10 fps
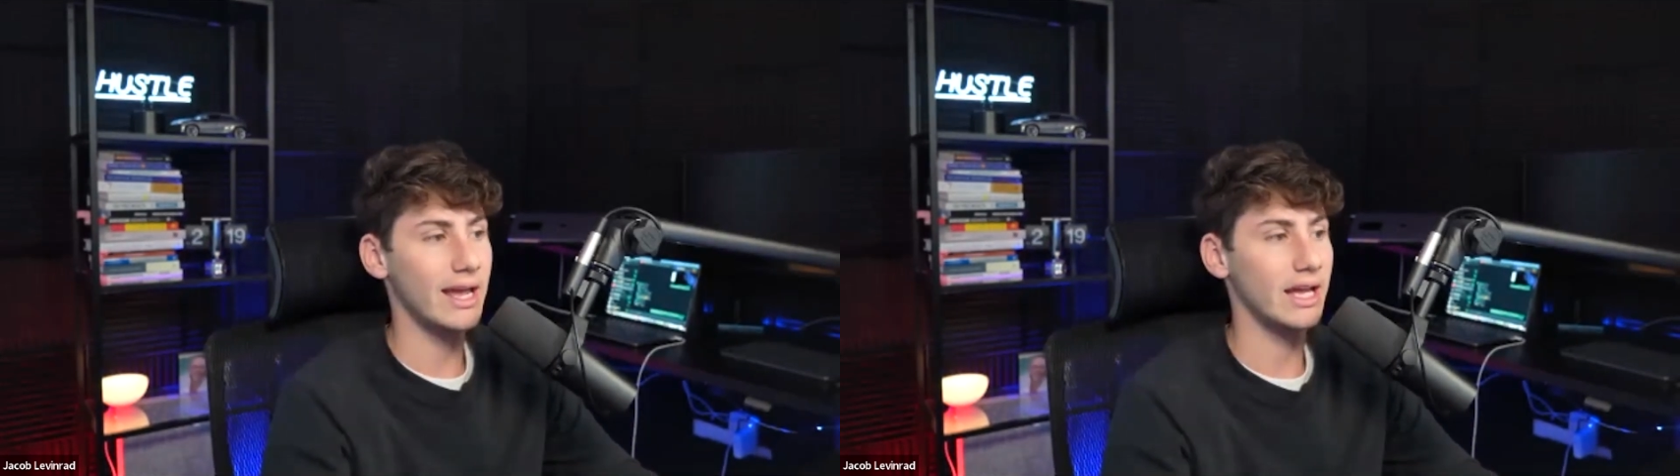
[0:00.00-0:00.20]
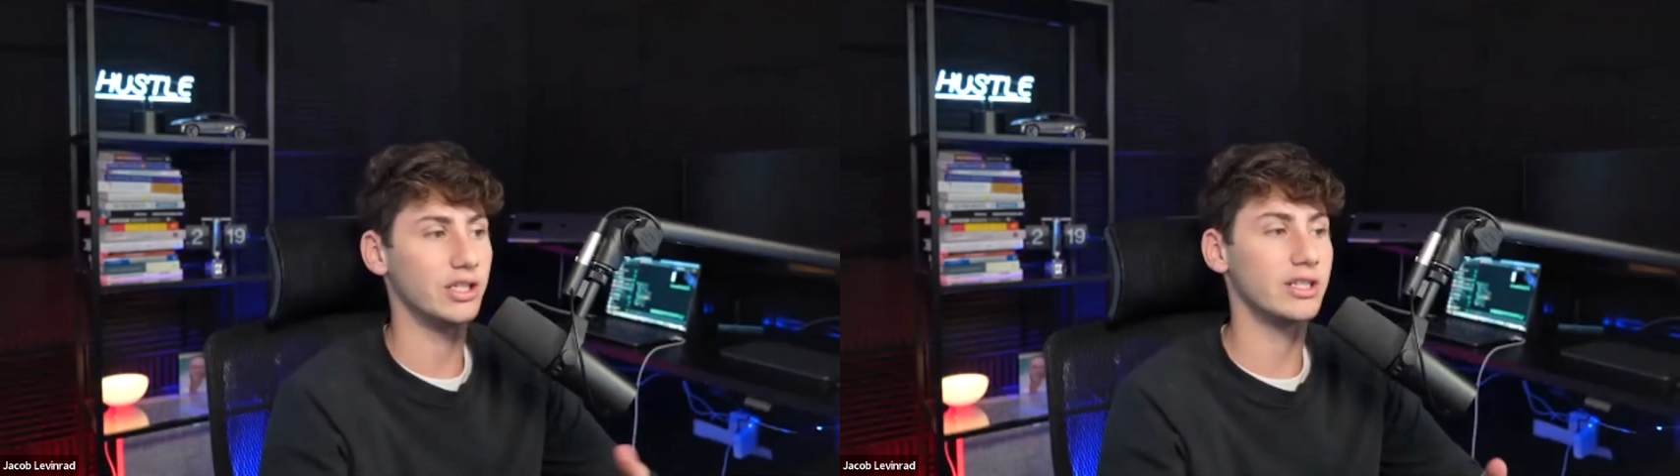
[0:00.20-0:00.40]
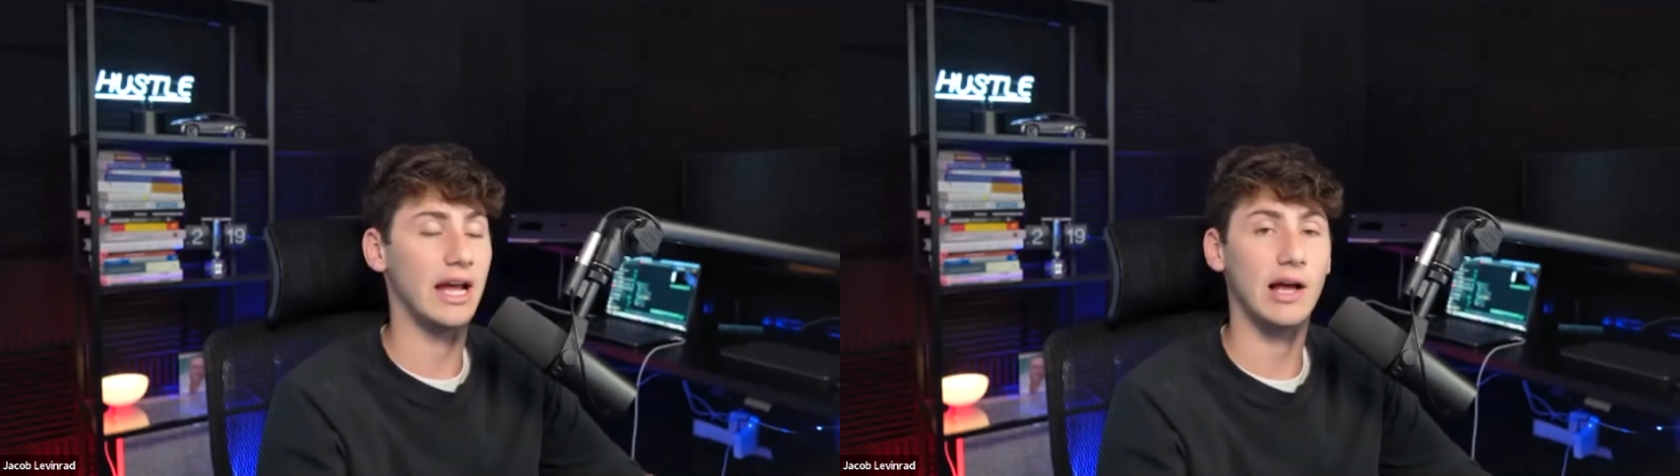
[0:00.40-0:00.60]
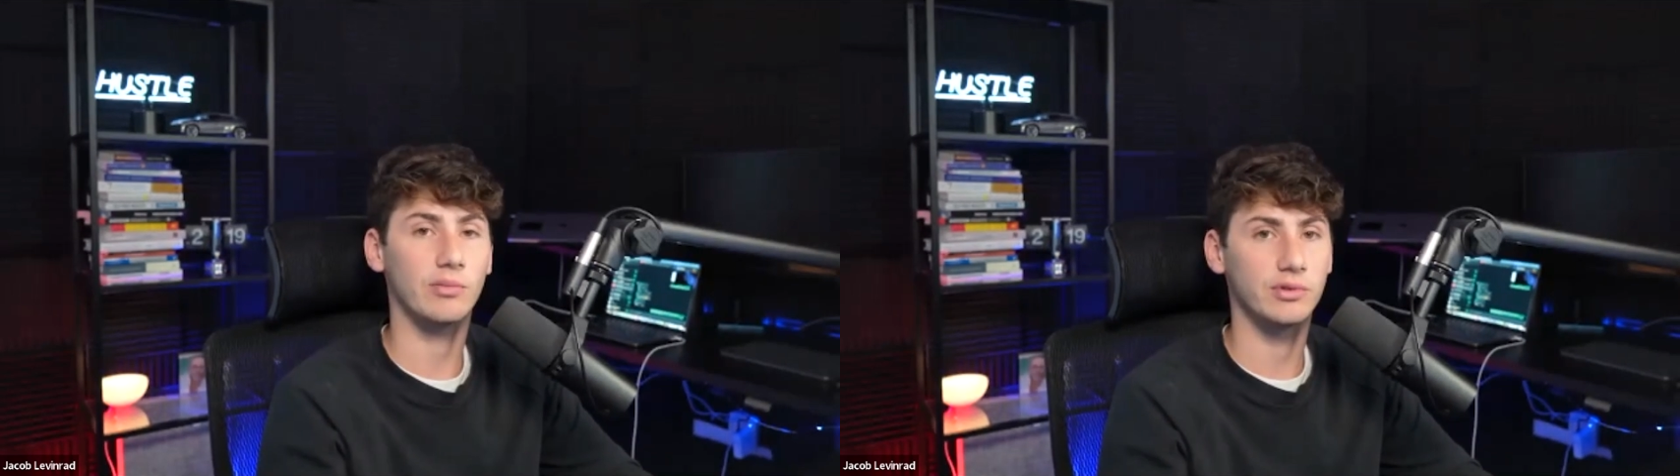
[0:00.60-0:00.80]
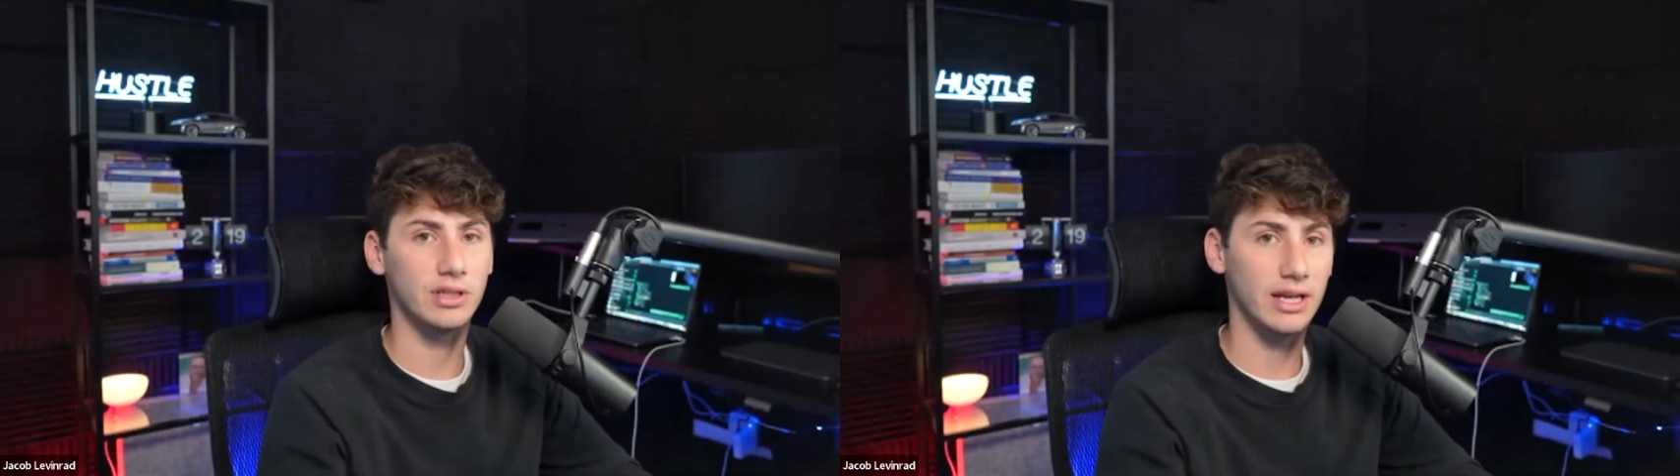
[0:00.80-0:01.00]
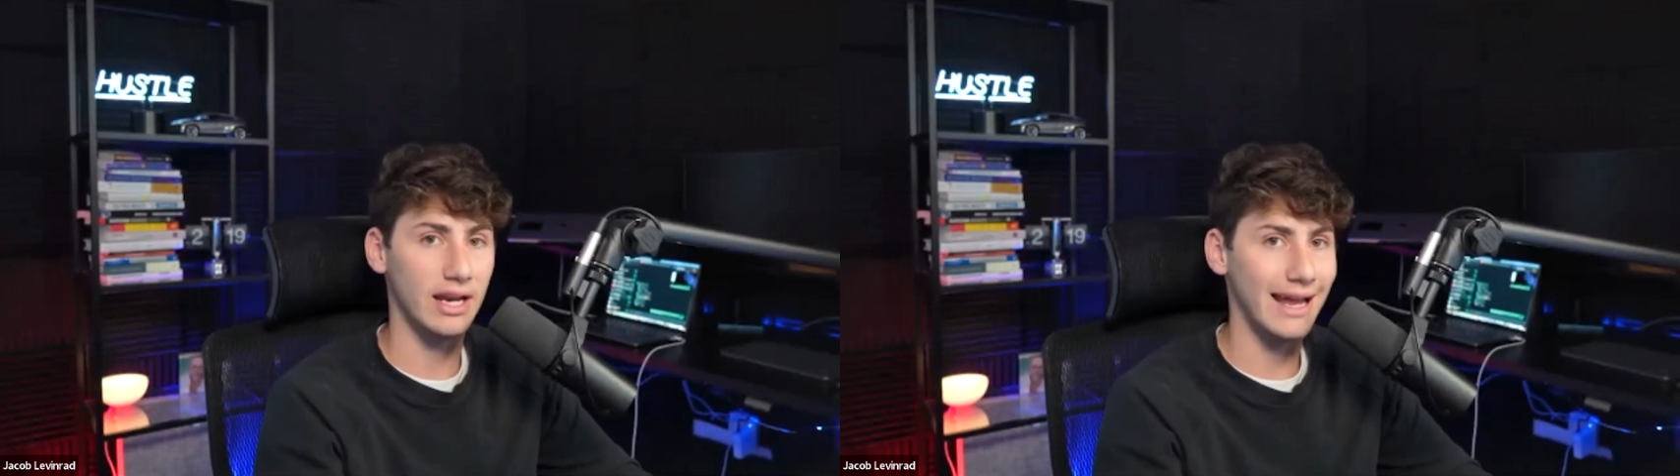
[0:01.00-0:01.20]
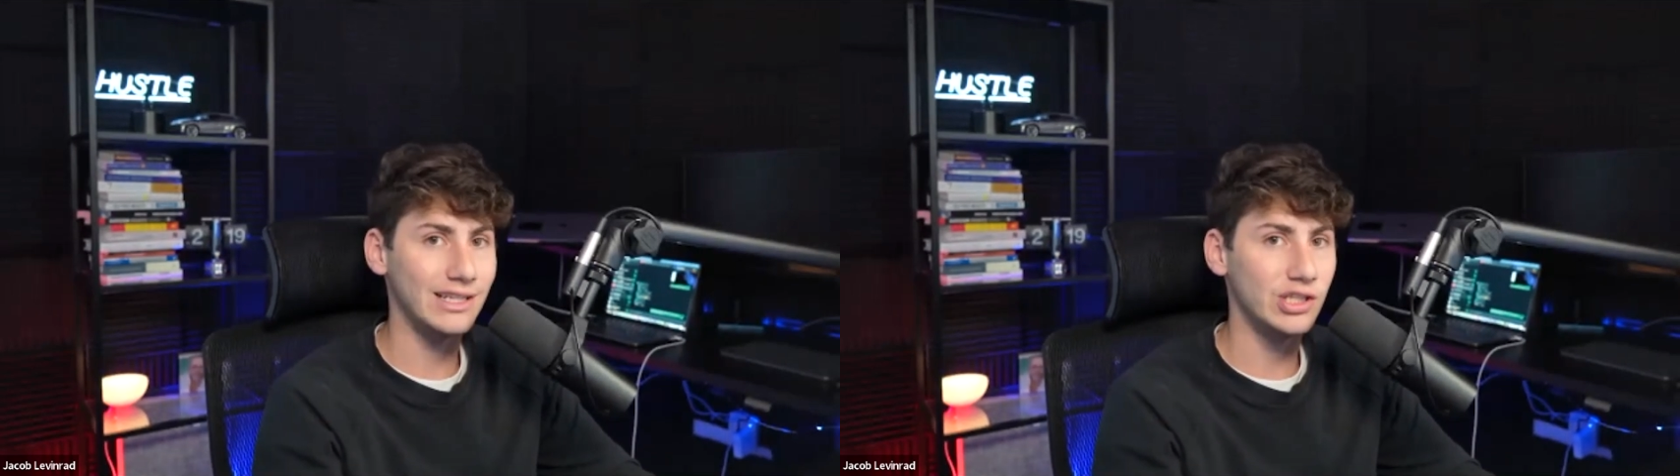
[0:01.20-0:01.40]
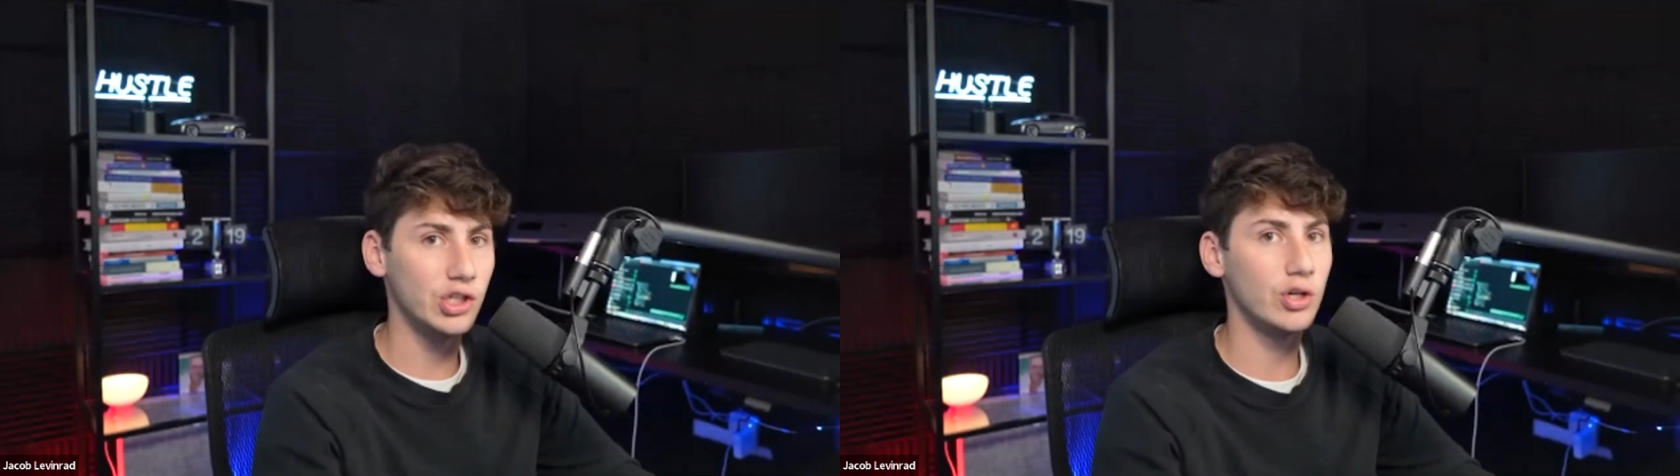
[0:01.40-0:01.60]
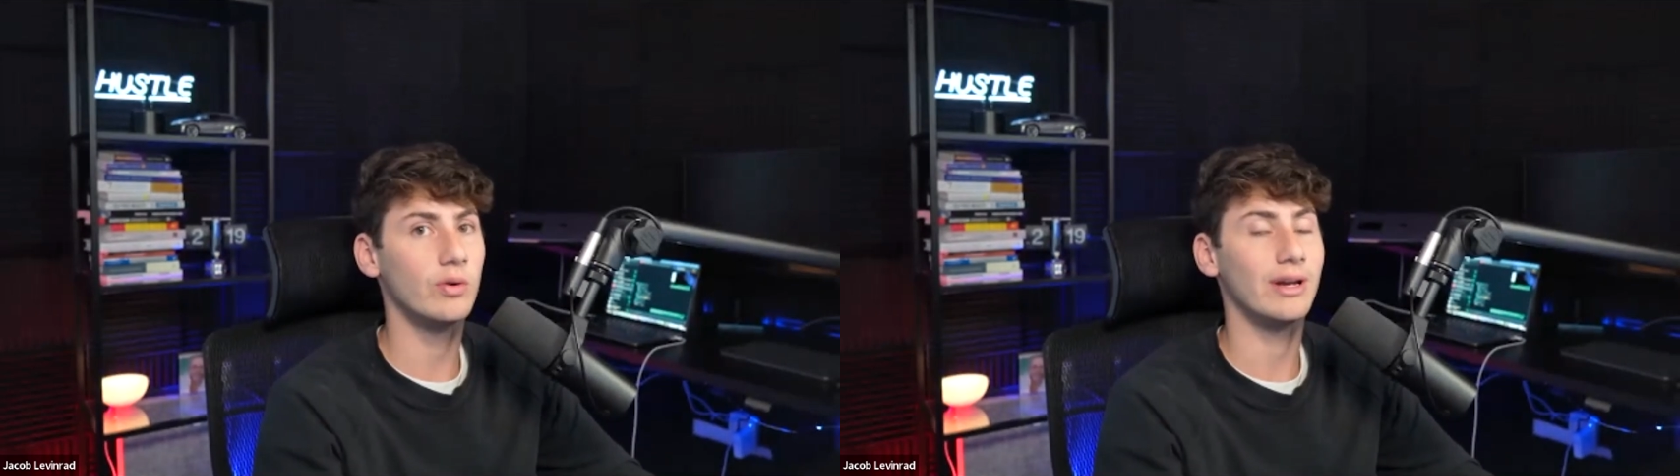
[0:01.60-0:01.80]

It just helps. It aids you.